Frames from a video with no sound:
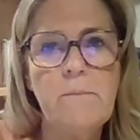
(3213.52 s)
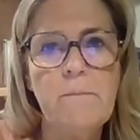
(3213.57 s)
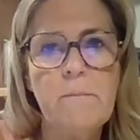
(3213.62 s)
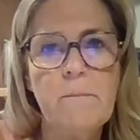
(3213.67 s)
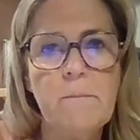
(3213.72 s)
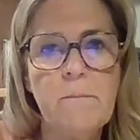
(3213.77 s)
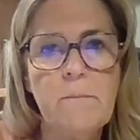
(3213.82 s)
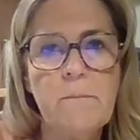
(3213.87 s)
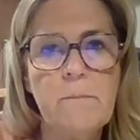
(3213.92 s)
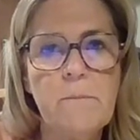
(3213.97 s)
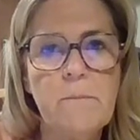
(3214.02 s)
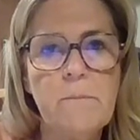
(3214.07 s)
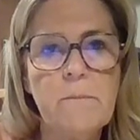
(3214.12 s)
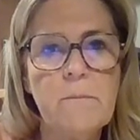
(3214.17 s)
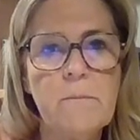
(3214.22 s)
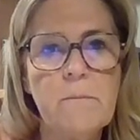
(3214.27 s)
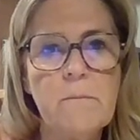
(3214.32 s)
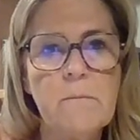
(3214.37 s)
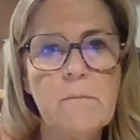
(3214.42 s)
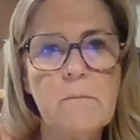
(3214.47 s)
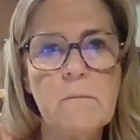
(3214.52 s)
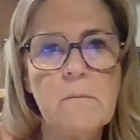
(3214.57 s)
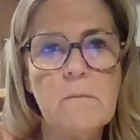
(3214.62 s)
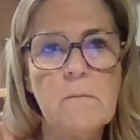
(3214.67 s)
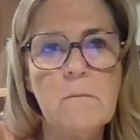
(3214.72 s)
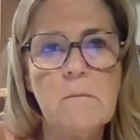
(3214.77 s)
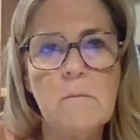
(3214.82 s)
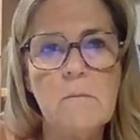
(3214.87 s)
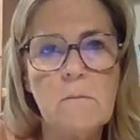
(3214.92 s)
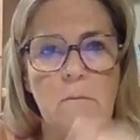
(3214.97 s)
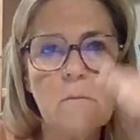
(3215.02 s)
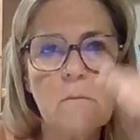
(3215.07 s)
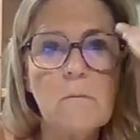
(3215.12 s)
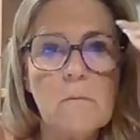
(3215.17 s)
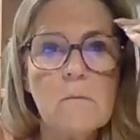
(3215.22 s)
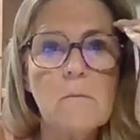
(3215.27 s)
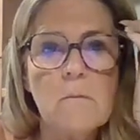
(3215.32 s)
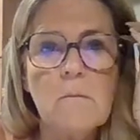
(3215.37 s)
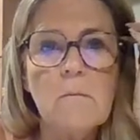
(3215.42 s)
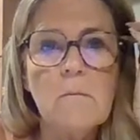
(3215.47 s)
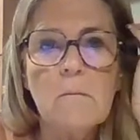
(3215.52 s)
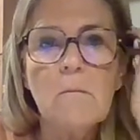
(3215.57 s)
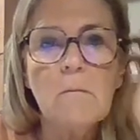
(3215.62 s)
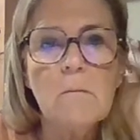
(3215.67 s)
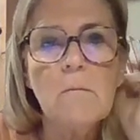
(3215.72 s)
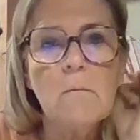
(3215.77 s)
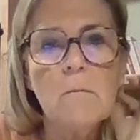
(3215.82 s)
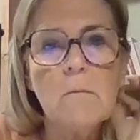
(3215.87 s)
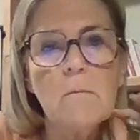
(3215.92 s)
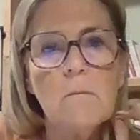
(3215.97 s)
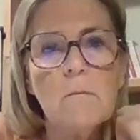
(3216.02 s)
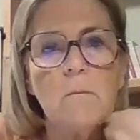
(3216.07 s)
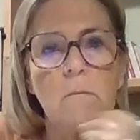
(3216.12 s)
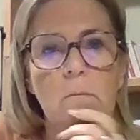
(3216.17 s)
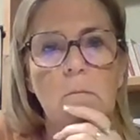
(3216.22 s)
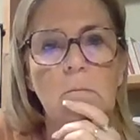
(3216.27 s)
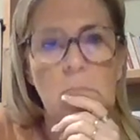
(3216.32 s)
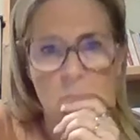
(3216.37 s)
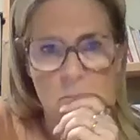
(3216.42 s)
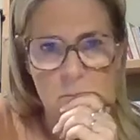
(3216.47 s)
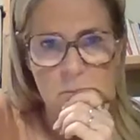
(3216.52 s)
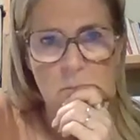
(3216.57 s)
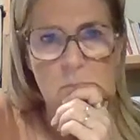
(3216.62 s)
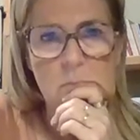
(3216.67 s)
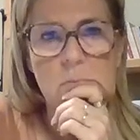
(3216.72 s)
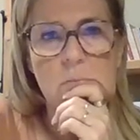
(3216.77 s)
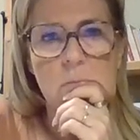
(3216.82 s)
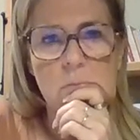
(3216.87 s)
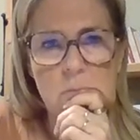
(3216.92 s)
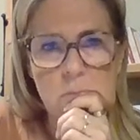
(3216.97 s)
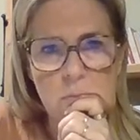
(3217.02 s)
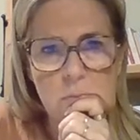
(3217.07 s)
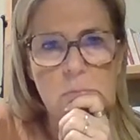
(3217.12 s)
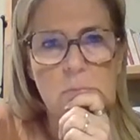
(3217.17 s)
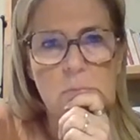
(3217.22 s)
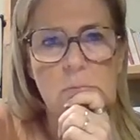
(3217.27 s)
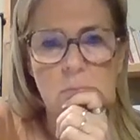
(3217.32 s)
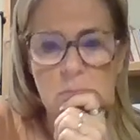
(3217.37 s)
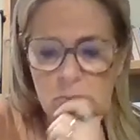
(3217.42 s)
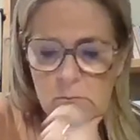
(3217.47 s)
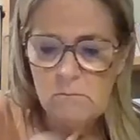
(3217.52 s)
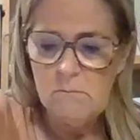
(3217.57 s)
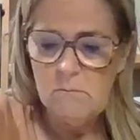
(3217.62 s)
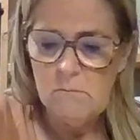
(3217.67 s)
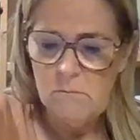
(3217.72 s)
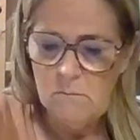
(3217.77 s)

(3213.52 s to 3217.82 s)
(not speaking)